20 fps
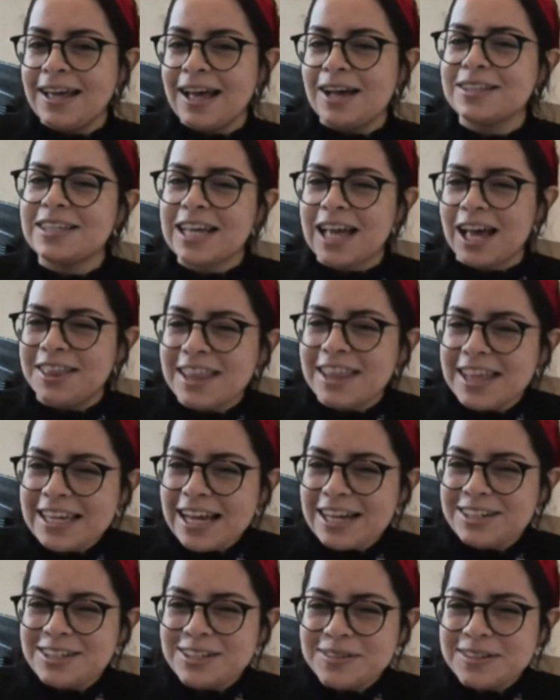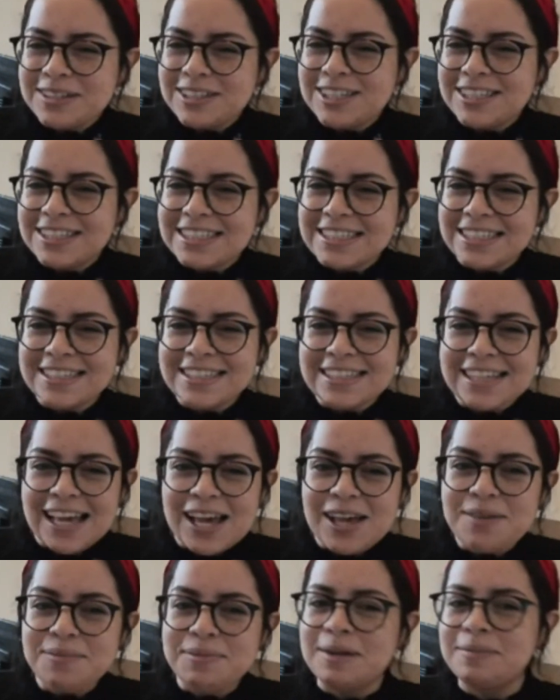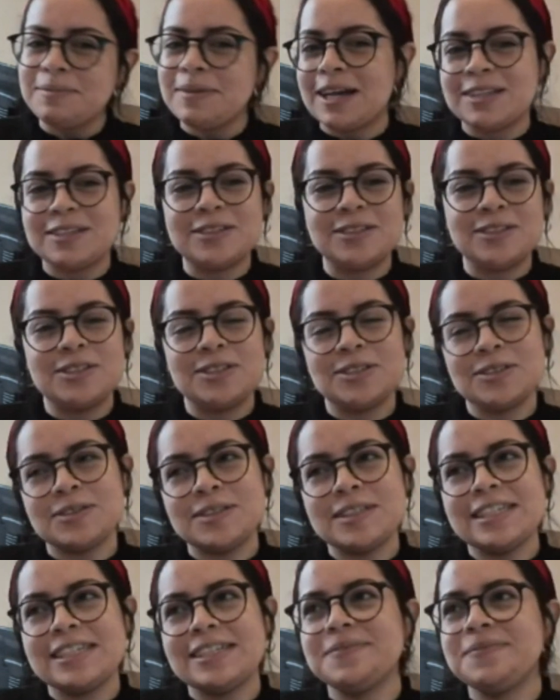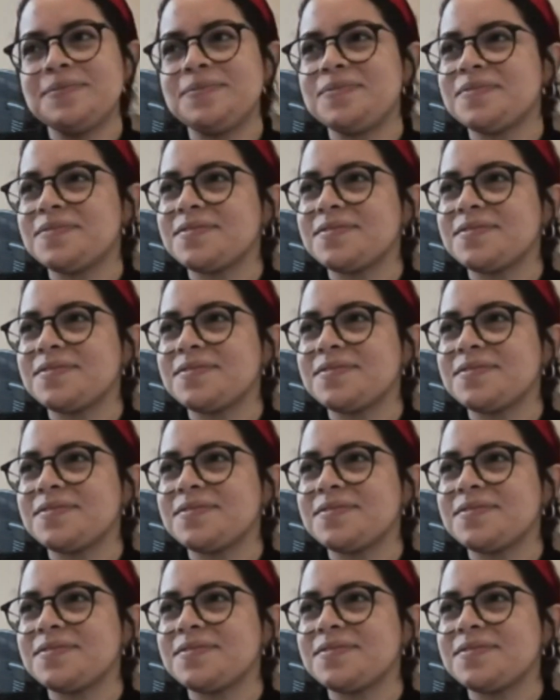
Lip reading: I think I know what she's gonna say, but I'm not too sure.